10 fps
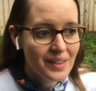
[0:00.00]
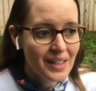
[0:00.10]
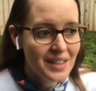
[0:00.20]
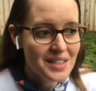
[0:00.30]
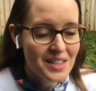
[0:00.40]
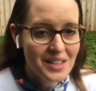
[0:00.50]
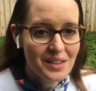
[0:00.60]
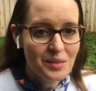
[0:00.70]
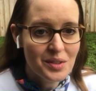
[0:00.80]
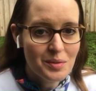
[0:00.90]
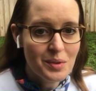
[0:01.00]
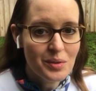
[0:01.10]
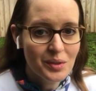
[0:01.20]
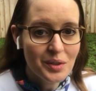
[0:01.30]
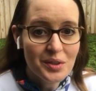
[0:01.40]
I decided to do
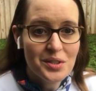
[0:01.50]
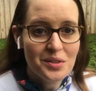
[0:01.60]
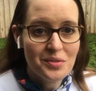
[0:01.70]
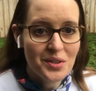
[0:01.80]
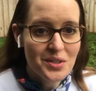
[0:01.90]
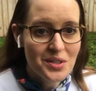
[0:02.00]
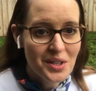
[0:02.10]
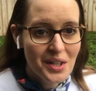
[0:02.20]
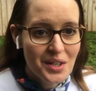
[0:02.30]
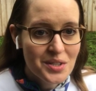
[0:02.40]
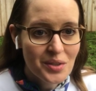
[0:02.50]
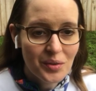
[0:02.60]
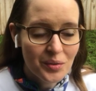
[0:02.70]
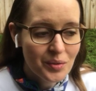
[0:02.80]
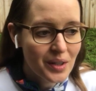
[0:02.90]
literature first.
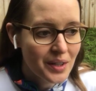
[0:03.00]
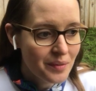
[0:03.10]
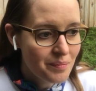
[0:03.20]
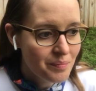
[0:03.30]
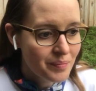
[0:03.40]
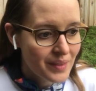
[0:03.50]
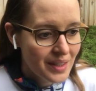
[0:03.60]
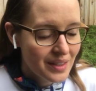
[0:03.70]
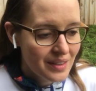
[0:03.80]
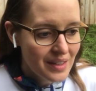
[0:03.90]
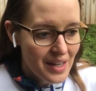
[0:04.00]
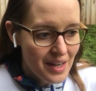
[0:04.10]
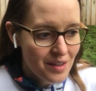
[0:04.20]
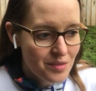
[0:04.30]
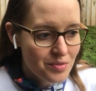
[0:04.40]
So they
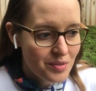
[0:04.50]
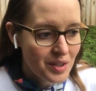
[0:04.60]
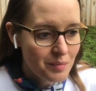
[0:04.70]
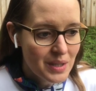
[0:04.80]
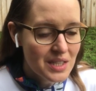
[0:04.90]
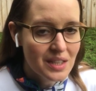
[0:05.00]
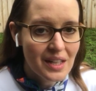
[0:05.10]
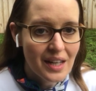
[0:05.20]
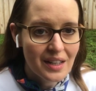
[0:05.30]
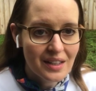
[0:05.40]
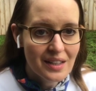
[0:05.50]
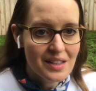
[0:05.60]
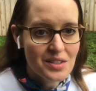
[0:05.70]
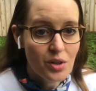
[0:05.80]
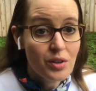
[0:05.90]
have, like, my son had
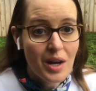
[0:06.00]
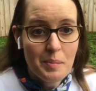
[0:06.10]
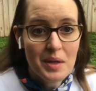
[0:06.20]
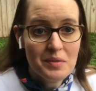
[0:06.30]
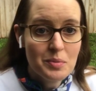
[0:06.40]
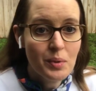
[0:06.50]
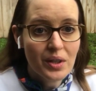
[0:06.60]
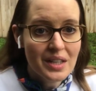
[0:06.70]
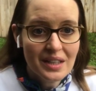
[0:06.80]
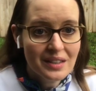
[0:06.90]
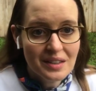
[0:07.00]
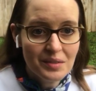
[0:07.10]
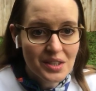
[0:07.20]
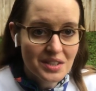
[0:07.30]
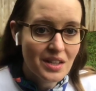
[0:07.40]
his hard copy of his book. He didn't leave it
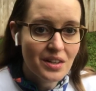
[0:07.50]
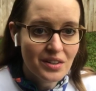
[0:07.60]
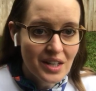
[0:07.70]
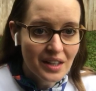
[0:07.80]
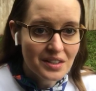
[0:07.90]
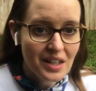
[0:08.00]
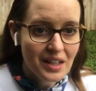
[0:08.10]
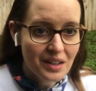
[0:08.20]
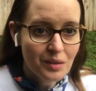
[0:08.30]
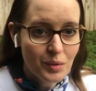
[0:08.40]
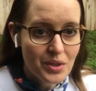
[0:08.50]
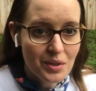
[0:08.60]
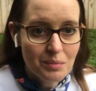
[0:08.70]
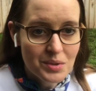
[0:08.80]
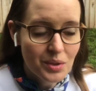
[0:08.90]
in his locker. He actually had it with
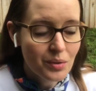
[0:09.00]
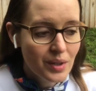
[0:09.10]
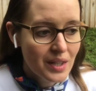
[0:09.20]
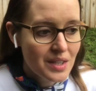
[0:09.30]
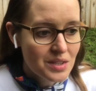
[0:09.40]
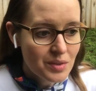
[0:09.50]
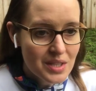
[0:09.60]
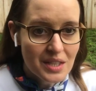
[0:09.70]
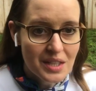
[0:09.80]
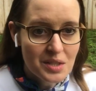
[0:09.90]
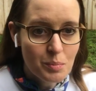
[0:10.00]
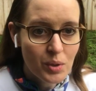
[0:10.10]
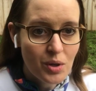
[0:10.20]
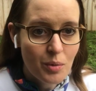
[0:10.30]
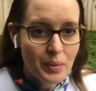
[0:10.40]
him. So he's got his
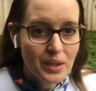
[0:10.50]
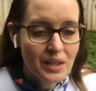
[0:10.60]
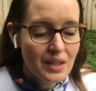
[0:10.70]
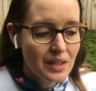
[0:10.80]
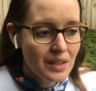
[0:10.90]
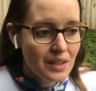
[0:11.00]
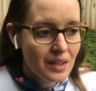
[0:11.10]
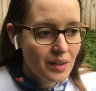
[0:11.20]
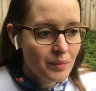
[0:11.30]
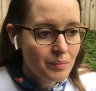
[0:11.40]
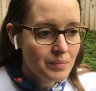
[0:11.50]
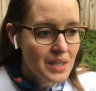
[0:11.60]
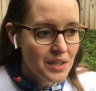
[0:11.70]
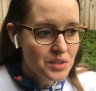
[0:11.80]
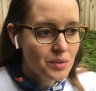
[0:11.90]
book open. He
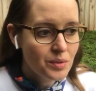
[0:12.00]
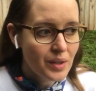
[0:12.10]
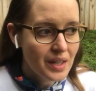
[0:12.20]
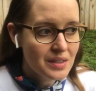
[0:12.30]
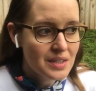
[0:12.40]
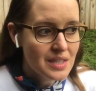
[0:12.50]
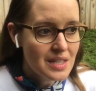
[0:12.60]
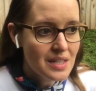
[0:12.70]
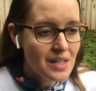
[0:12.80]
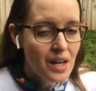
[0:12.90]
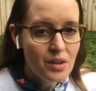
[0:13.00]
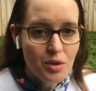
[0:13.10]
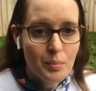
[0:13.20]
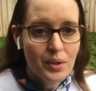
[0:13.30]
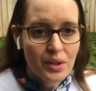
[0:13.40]
also has the
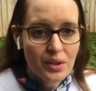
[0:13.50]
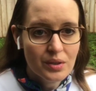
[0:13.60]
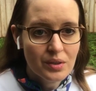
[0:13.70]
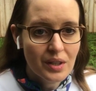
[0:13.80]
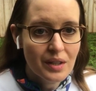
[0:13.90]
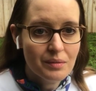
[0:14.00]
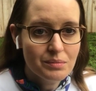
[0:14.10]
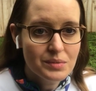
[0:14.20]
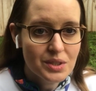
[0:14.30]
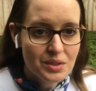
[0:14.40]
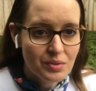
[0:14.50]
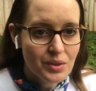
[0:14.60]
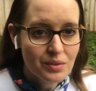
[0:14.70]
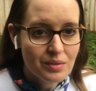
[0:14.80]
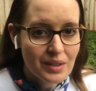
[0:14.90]
audiobook just
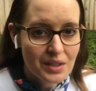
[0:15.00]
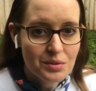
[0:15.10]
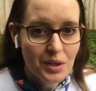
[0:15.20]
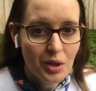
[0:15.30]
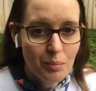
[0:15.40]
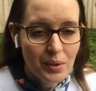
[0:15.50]
for extra help.